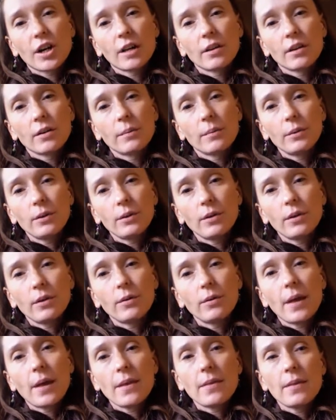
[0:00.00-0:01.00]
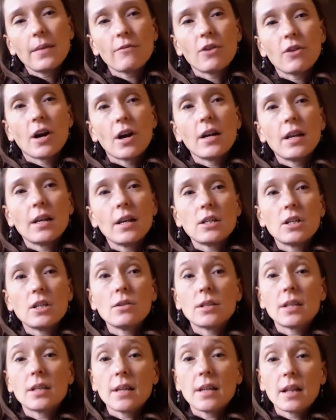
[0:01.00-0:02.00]
a blue, and then they've gone in to use
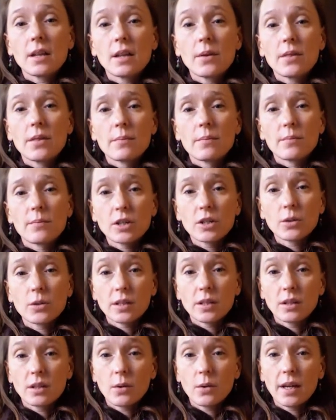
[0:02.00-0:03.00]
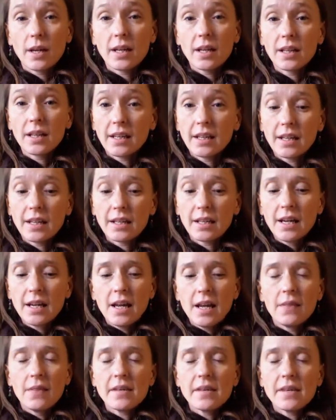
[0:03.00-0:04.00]
the yellow and their brush wasn't quite cleaned,
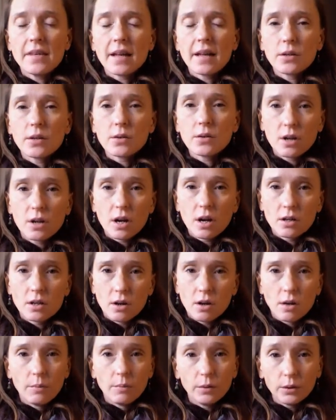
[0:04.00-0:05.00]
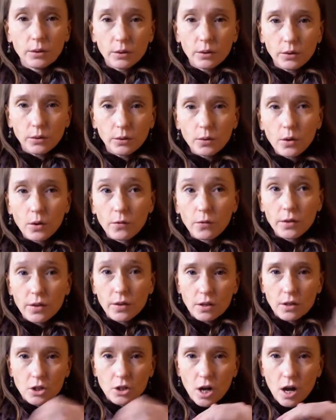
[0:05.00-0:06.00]
and the yellow's gotten all blue over the
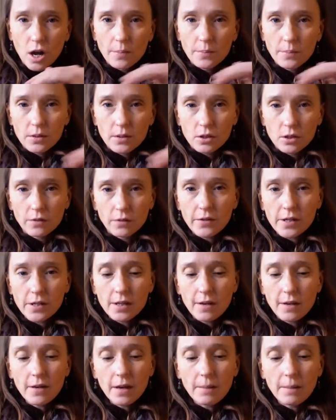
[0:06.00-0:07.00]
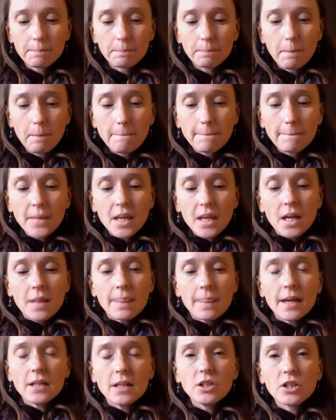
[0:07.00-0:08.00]
top surface of it,
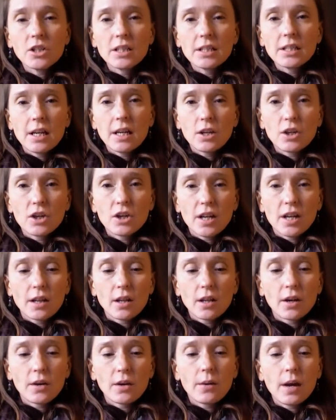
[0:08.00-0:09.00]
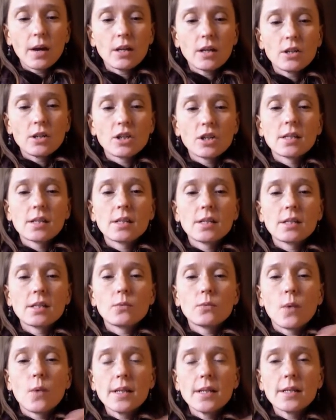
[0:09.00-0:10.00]
then you can take your yellow and just,
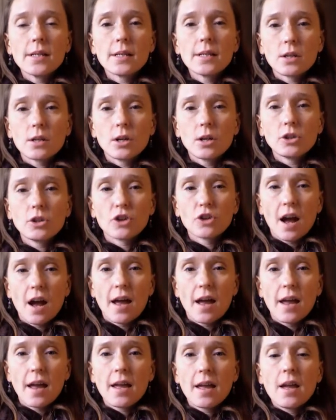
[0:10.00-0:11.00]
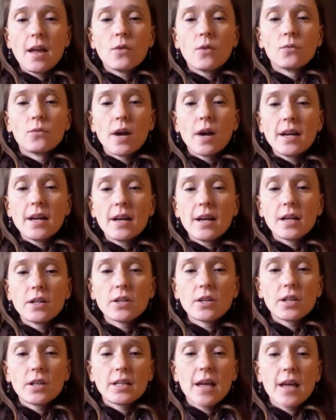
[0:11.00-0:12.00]
once it's all dry, run it under
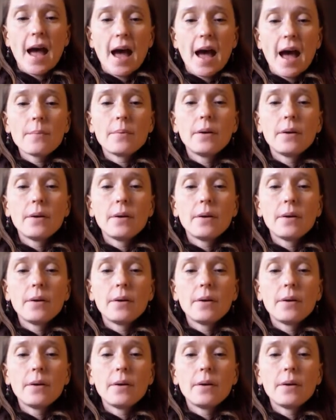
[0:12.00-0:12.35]
the tap,